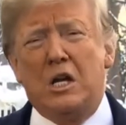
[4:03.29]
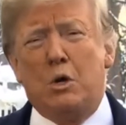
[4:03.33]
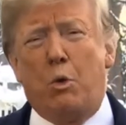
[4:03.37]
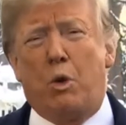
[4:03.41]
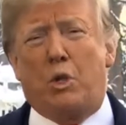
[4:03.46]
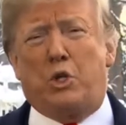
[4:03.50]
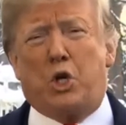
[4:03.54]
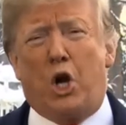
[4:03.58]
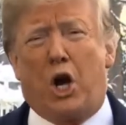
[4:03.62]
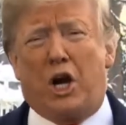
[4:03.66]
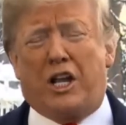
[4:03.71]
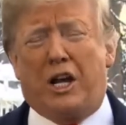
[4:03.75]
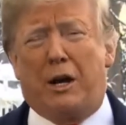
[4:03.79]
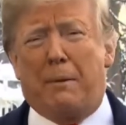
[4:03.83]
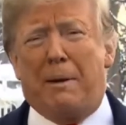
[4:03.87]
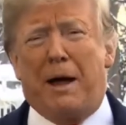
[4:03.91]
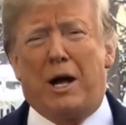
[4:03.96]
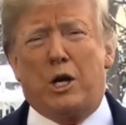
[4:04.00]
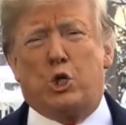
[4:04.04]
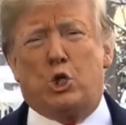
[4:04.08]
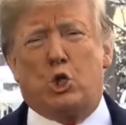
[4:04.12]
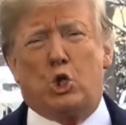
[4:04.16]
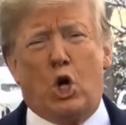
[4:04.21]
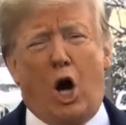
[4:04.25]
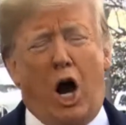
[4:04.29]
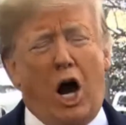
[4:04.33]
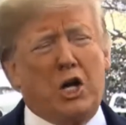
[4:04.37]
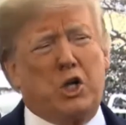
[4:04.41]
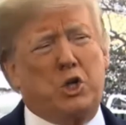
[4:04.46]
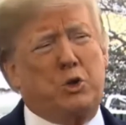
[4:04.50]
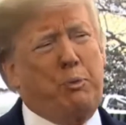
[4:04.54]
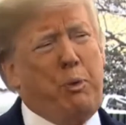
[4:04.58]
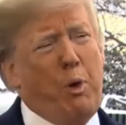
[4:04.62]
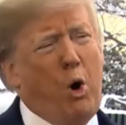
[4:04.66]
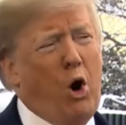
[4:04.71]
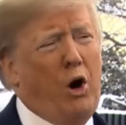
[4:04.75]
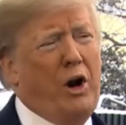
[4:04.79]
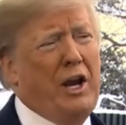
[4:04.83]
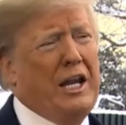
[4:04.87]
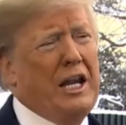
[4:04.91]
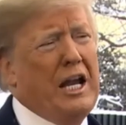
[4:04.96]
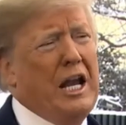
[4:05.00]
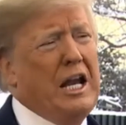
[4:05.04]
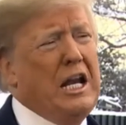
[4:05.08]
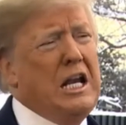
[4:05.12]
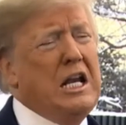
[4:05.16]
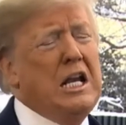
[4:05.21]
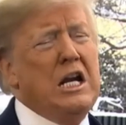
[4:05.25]
We're talking about drugs pouring
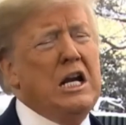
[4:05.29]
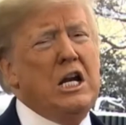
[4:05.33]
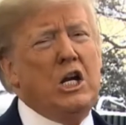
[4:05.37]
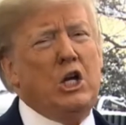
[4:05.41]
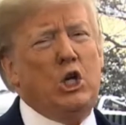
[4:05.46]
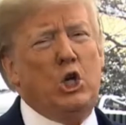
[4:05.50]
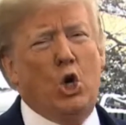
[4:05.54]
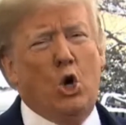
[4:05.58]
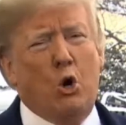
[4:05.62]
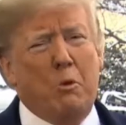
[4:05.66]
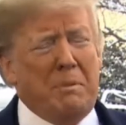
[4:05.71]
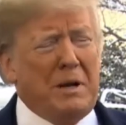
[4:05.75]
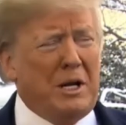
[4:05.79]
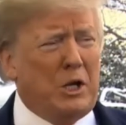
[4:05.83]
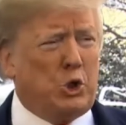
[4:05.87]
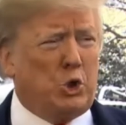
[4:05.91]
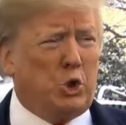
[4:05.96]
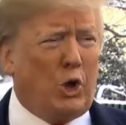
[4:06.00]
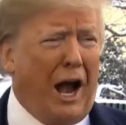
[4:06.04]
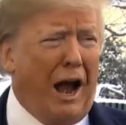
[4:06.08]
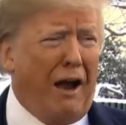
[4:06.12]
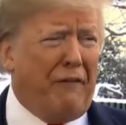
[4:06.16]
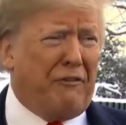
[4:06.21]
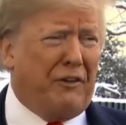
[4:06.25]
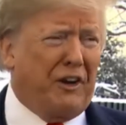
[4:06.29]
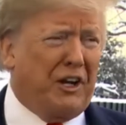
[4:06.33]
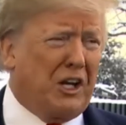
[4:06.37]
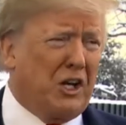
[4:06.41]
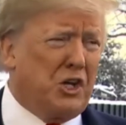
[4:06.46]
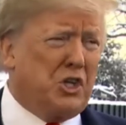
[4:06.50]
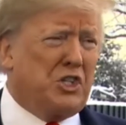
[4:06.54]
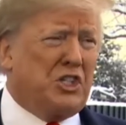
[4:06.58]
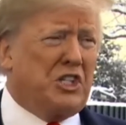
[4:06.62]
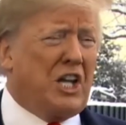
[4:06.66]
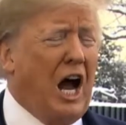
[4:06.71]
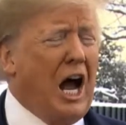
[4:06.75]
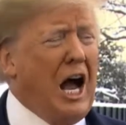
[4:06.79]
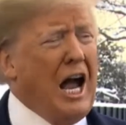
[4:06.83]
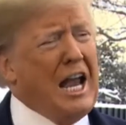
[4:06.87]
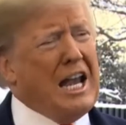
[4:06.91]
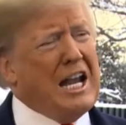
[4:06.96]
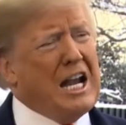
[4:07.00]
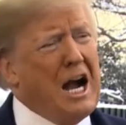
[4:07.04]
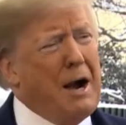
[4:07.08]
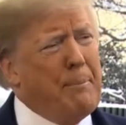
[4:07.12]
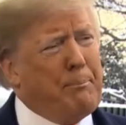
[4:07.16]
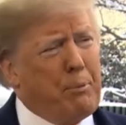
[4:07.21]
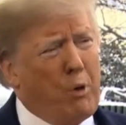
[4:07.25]
in, human traffickers
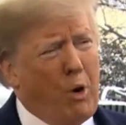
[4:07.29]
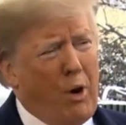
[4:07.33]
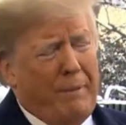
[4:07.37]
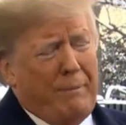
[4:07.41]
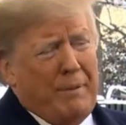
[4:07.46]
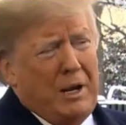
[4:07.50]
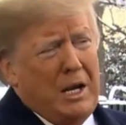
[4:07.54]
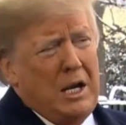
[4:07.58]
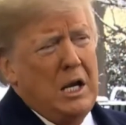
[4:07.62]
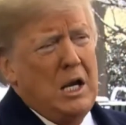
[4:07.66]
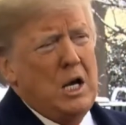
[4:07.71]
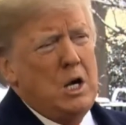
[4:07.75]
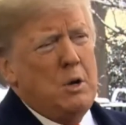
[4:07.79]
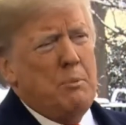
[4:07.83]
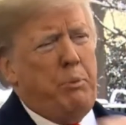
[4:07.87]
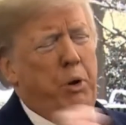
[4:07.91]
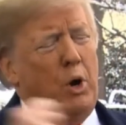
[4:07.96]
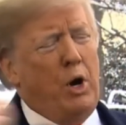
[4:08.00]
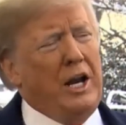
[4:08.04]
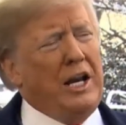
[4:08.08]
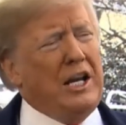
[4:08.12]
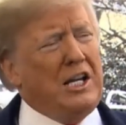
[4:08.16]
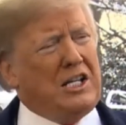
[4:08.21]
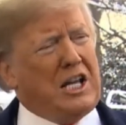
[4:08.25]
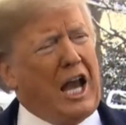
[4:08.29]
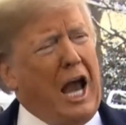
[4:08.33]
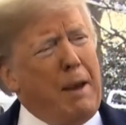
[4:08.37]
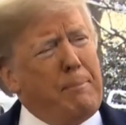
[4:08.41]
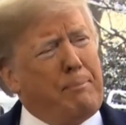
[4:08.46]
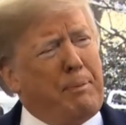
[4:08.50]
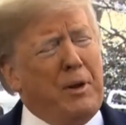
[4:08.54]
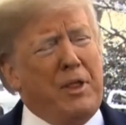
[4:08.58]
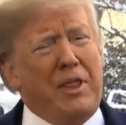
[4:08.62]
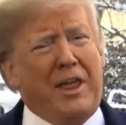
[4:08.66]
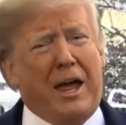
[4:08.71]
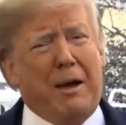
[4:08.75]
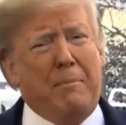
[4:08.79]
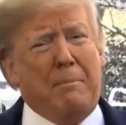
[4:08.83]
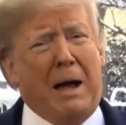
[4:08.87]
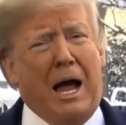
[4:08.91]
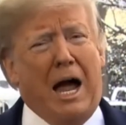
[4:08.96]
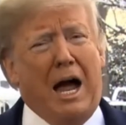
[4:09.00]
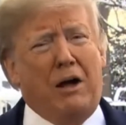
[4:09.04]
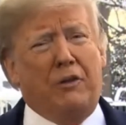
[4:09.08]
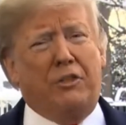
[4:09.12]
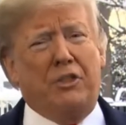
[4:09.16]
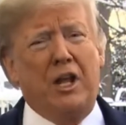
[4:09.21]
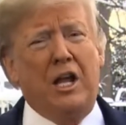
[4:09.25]
tying up women, putting tape in their
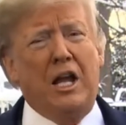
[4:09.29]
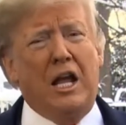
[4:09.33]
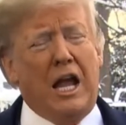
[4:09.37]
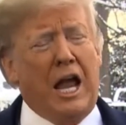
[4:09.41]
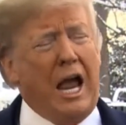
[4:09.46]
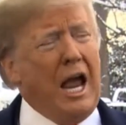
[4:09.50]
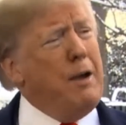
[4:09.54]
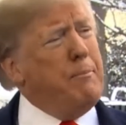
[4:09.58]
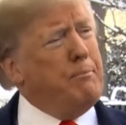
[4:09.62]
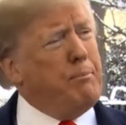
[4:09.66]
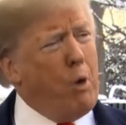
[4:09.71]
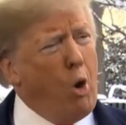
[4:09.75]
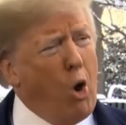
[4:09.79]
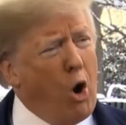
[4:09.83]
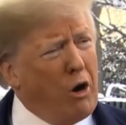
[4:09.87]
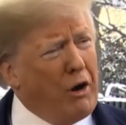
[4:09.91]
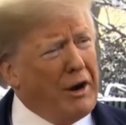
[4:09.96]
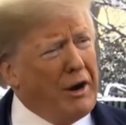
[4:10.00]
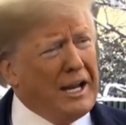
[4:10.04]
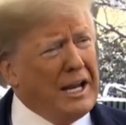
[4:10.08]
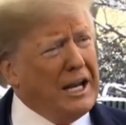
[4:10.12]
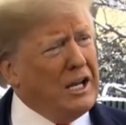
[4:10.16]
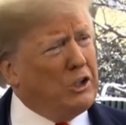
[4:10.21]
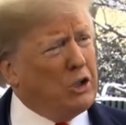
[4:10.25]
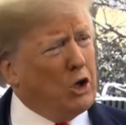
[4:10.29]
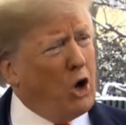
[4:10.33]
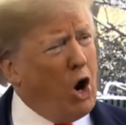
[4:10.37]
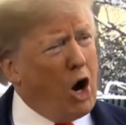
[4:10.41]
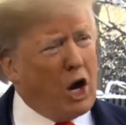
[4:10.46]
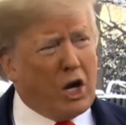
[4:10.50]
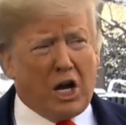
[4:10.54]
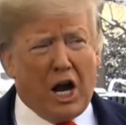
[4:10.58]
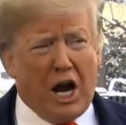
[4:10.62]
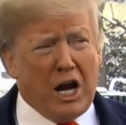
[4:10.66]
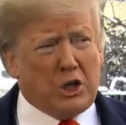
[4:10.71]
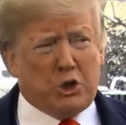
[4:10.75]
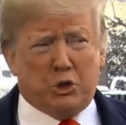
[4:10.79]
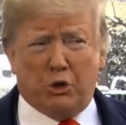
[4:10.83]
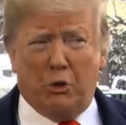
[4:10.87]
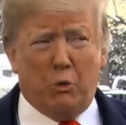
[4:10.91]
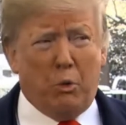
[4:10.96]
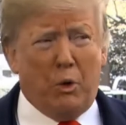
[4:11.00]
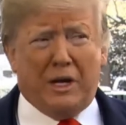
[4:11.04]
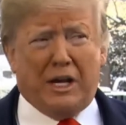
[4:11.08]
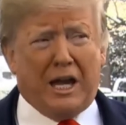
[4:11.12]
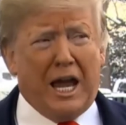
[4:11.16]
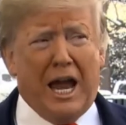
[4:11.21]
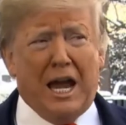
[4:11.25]
mouth, and pouring into our country.
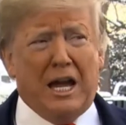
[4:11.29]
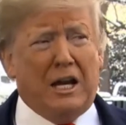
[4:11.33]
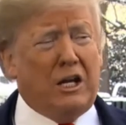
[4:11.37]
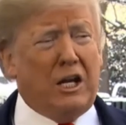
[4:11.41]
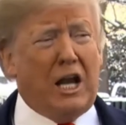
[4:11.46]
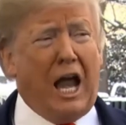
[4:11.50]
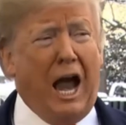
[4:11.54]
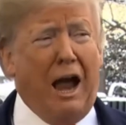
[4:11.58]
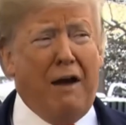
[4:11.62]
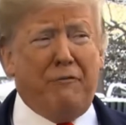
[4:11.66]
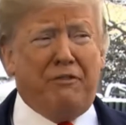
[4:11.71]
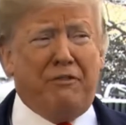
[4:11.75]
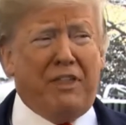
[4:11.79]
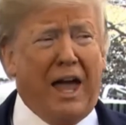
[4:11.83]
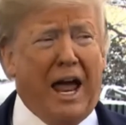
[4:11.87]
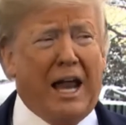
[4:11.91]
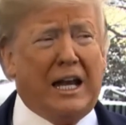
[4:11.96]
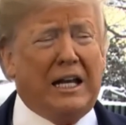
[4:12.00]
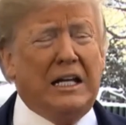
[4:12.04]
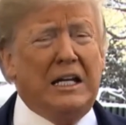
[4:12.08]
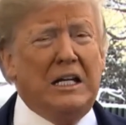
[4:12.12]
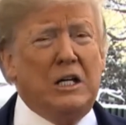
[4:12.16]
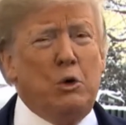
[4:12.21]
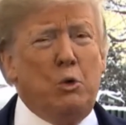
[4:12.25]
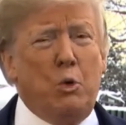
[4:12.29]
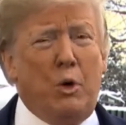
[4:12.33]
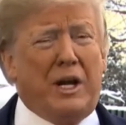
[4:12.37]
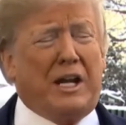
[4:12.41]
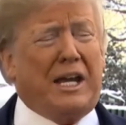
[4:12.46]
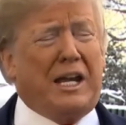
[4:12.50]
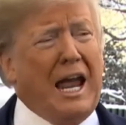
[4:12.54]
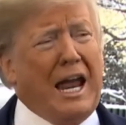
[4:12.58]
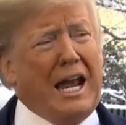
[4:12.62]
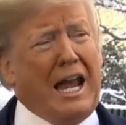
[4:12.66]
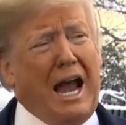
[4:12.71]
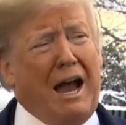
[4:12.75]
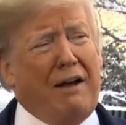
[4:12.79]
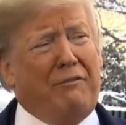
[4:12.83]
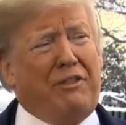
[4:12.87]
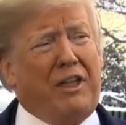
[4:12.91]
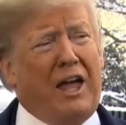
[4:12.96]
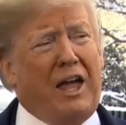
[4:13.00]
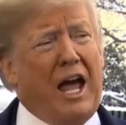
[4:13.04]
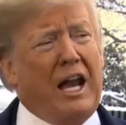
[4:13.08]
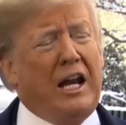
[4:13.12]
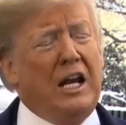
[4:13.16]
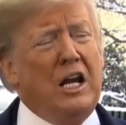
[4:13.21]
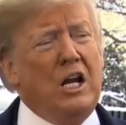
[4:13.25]
We can't have that. We can't have
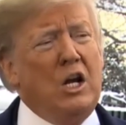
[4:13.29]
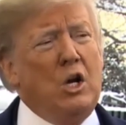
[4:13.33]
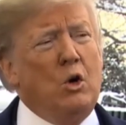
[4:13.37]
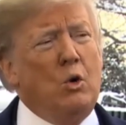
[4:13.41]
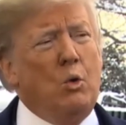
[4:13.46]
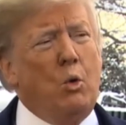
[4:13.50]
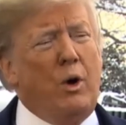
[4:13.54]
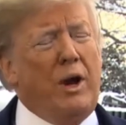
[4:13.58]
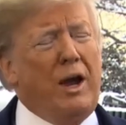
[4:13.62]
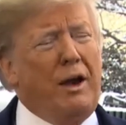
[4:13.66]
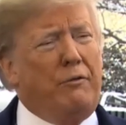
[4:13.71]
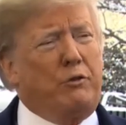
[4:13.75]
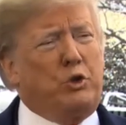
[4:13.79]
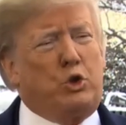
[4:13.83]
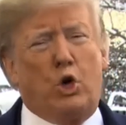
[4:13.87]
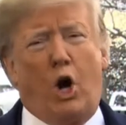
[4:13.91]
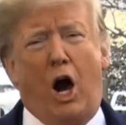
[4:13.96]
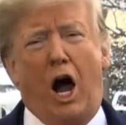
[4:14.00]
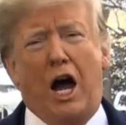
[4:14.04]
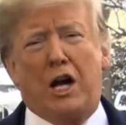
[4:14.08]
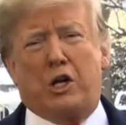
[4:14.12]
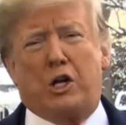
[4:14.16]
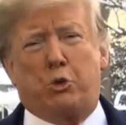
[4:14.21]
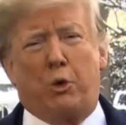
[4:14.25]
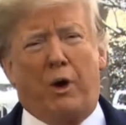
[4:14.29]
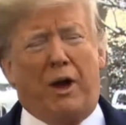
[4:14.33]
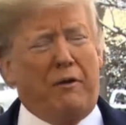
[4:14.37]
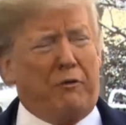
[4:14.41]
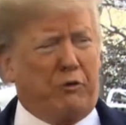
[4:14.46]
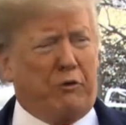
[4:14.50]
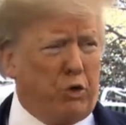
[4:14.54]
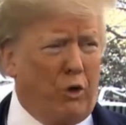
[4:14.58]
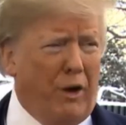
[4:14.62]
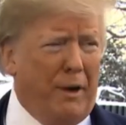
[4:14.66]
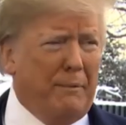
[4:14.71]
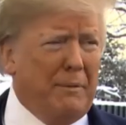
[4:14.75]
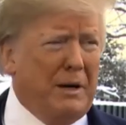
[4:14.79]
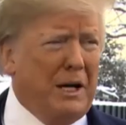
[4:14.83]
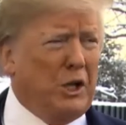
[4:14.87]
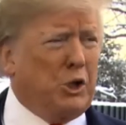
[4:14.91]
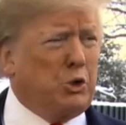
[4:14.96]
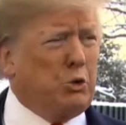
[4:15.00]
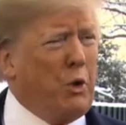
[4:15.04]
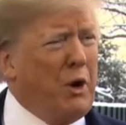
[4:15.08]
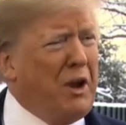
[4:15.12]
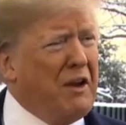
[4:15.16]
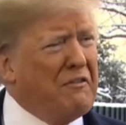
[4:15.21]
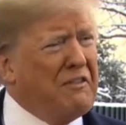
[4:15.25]
that. We have drugs, we have
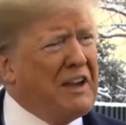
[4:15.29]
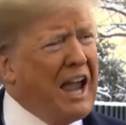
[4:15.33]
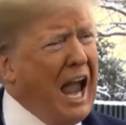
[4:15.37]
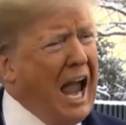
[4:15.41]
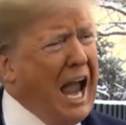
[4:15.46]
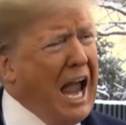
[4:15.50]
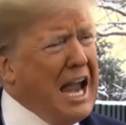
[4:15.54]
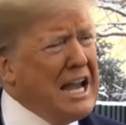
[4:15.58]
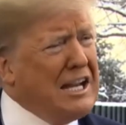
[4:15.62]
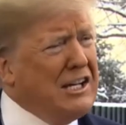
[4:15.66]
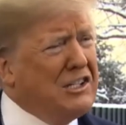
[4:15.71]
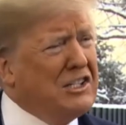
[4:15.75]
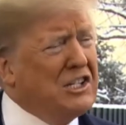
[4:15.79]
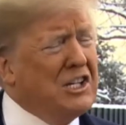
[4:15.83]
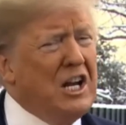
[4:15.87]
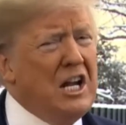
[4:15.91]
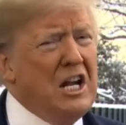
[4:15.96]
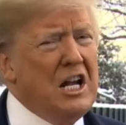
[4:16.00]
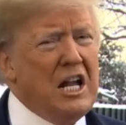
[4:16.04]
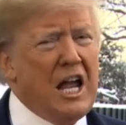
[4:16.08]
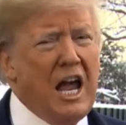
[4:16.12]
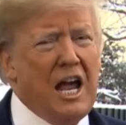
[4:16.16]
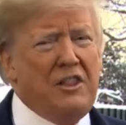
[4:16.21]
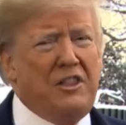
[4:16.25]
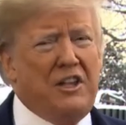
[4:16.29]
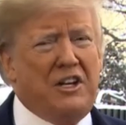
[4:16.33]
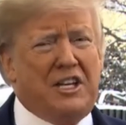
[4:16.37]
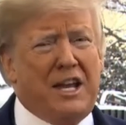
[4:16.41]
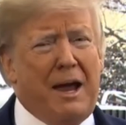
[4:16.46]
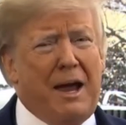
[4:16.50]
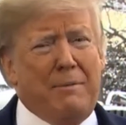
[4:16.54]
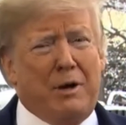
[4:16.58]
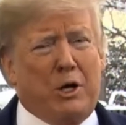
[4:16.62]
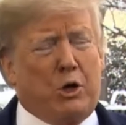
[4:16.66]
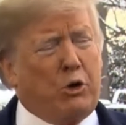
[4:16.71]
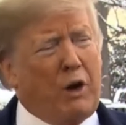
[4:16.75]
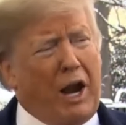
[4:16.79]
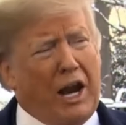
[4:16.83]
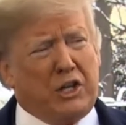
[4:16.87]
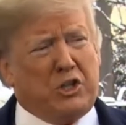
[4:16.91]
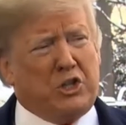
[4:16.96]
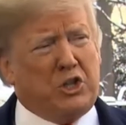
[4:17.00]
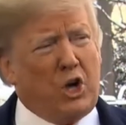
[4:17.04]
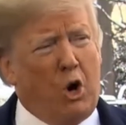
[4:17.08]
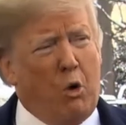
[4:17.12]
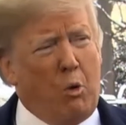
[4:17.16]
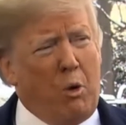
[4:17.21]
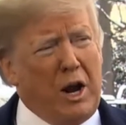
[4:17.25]
criminals, we have gangs, and the
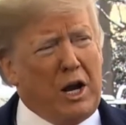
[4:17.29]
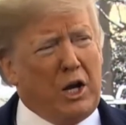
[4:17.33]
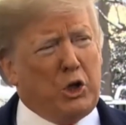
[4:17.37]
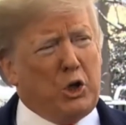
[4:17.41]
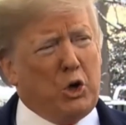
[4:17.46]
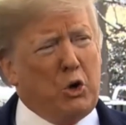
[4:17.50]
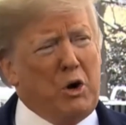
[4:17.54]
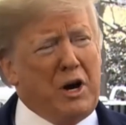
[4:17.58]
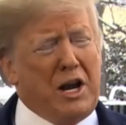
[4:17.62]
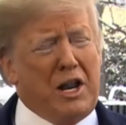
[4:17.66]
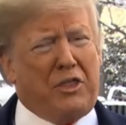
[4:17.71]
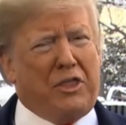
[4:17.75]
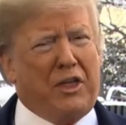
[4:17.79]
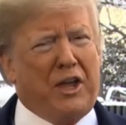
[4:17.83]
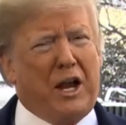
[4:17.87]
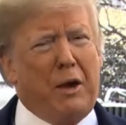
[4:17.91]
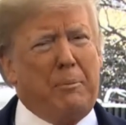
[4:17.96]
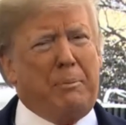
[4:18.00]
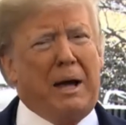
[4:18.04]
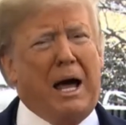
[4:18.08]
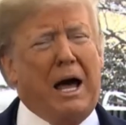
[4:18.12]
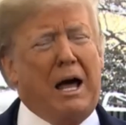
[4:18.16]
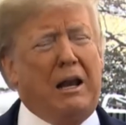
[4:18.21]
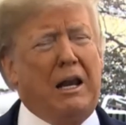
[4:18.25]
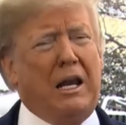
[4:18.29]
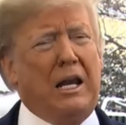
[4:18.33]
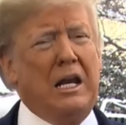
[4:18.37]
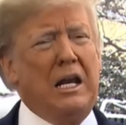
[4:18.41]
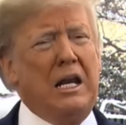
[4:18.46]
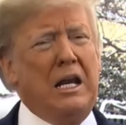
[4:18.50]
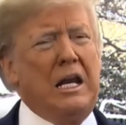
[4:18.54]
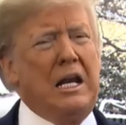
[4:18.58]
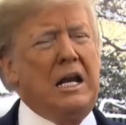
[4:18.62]
Democrats don't want to do anything about it.